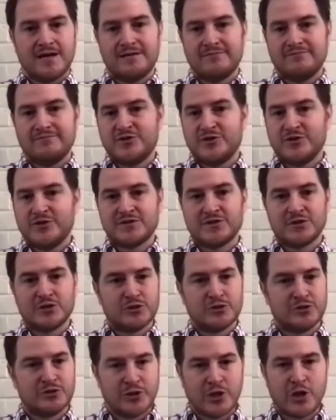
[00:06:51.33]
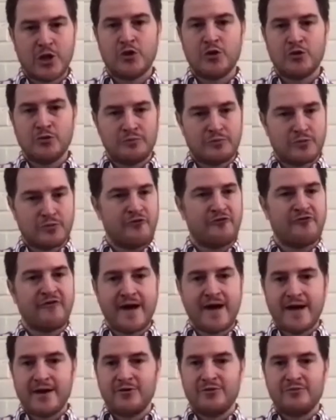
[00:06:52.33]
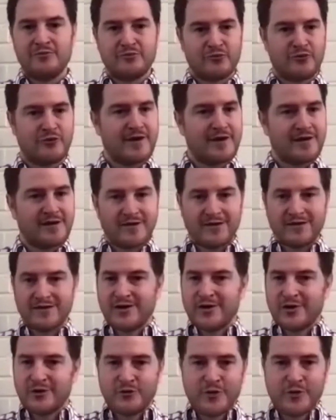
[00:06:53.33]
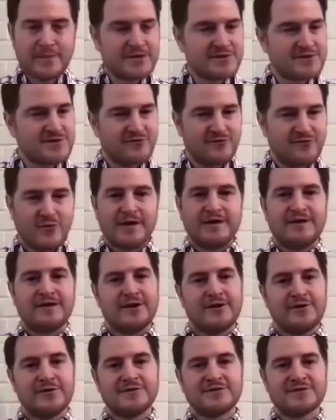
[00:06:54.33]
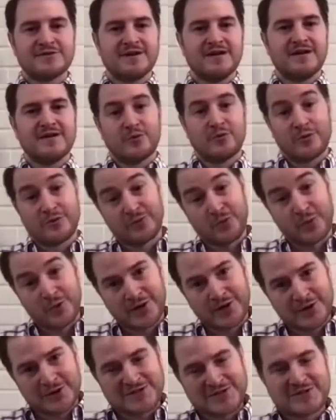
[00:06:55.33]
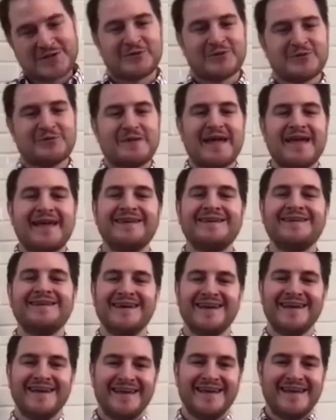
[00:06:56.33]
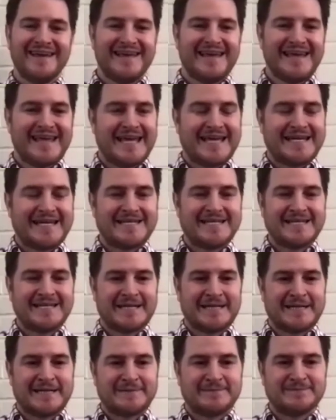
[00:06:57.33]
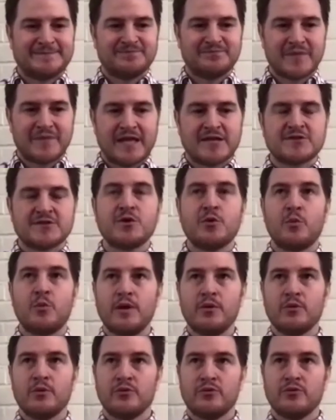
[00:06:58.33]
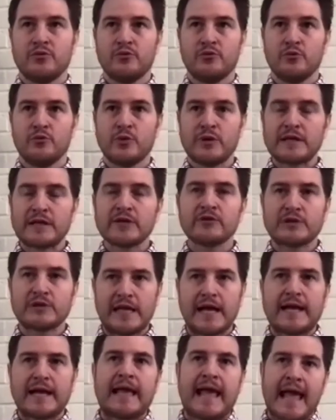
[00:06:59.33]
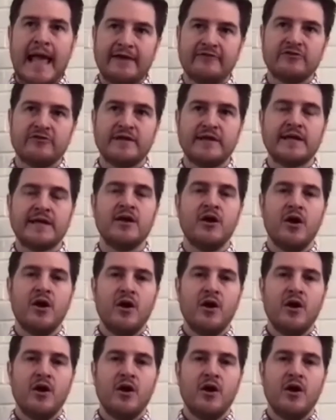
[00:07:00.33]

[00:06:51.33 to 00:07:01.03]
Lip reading: just low profile brick, ribbons of windows, where the windows still remain. And so we were really relying heavily